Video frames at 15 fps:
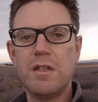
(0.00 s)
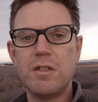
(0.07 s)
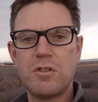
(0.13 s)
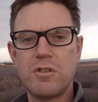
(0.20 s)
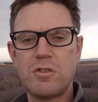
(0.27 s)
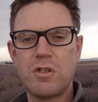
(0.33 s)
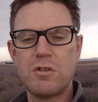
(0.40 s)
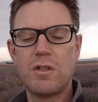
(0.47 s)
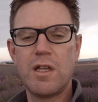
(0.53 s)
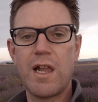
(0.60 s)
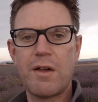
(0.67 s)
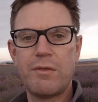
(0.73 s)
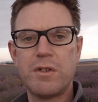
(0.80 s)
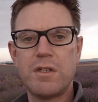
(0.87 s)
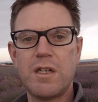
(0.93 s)
to shoot the
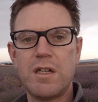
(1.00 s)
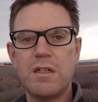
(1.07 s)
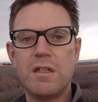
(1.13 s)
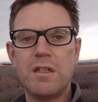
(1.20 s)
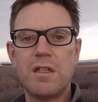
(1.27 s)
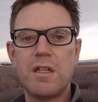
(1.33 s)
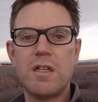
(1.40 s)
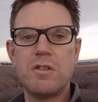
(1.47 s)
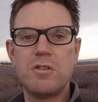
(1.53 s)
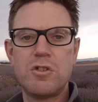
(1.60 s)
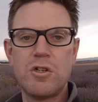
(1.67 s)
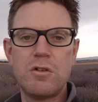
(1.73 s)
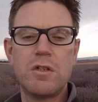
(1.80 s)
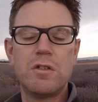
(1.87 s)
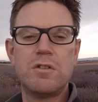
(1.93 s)
lavender in
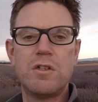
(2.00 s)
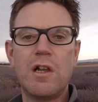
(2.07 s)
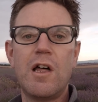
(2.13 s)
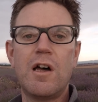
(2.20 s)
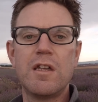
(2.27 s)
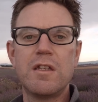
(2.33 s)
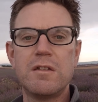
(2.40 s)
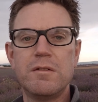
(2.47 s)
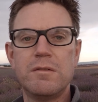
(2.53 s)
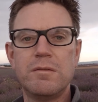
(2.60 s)
June and July.